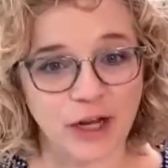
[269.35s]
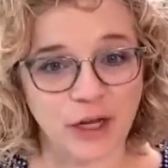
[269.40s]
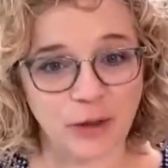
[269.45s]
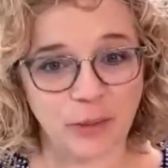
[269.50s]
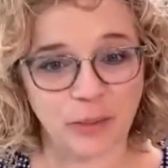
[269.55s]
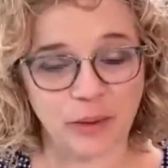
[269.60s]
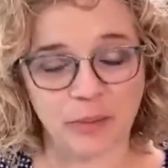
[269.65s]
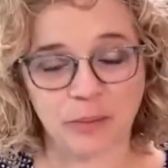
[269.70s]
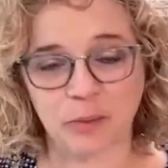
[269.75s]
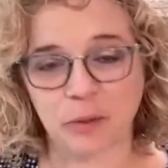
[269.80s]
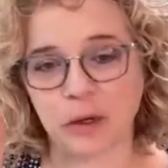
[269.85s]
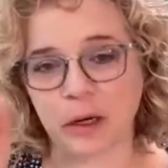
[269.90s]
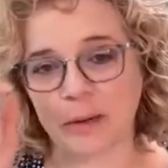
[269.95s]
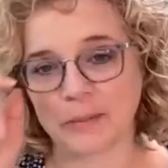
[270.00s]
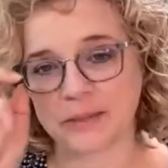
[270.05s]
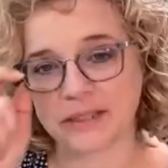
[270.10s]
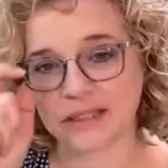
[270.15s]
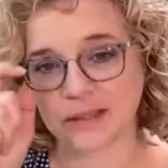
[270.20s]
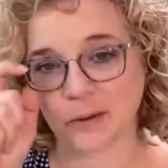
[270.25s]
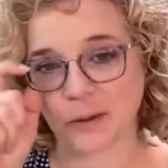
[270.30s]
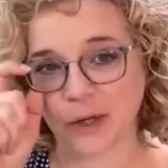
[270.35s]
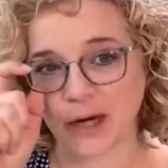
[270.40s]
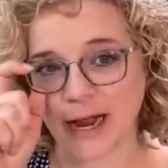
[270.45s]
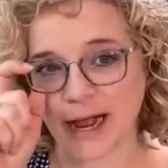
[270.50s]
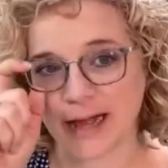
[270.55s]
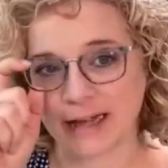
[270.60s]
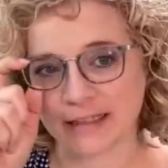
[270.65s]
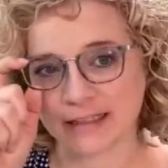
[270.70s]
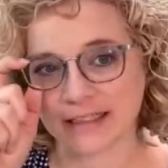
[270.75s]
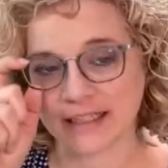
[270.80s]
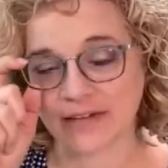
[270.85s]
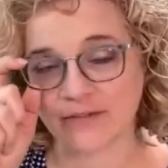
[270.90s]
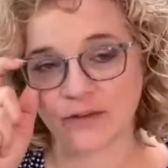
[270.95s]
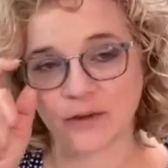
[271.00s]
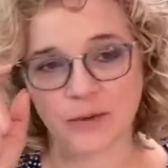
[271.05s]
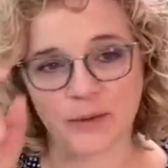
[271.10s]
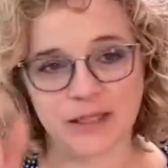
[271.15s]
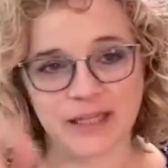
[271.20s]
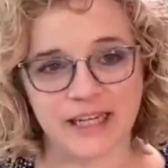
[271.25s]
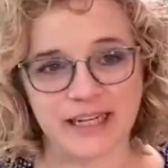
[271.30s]
you'll be prompt or asked if
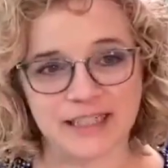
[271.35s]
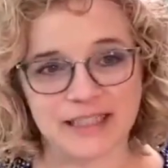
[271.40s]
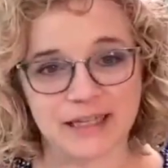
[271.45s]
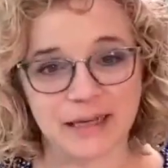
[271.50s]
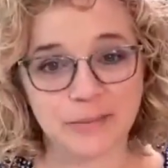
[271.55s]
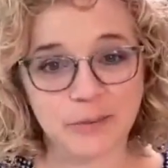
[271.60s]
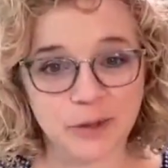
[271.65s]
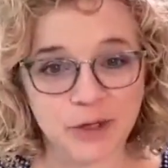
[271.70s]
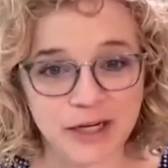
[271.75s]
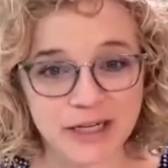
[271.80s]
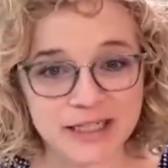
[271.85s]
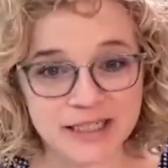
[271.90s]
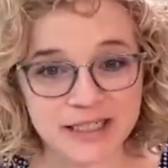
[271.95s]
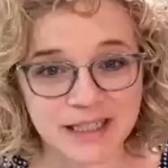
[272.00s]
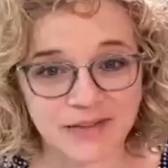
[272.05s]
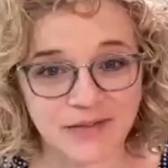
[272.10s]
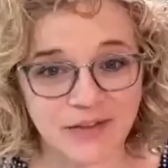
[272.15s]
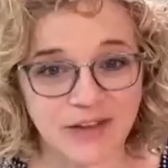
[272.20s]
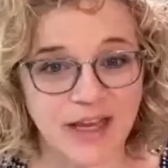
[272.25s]
you would like to upgrade to the